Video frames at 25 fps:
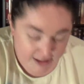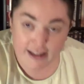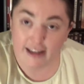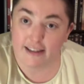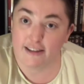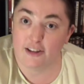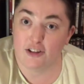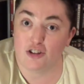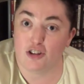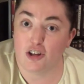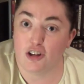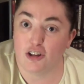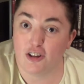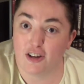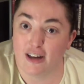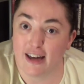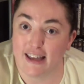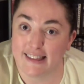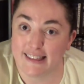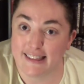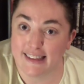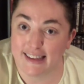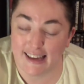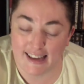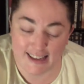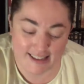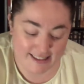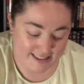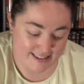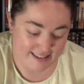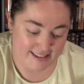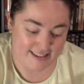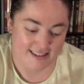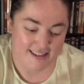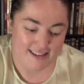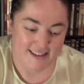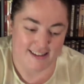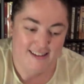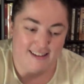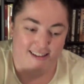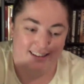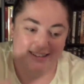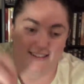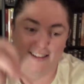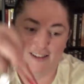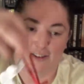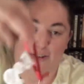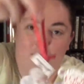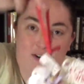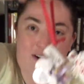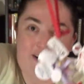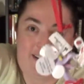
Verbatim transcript: didn't get to show you guys this! Oh,